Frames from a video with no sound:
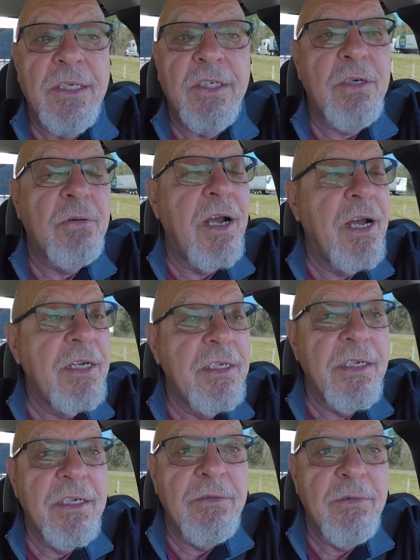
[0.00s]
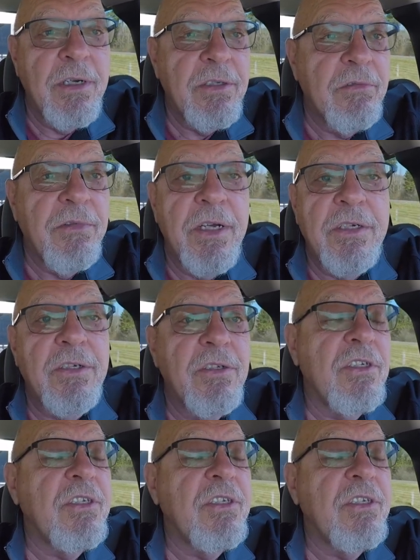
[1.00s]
tried to get reservations,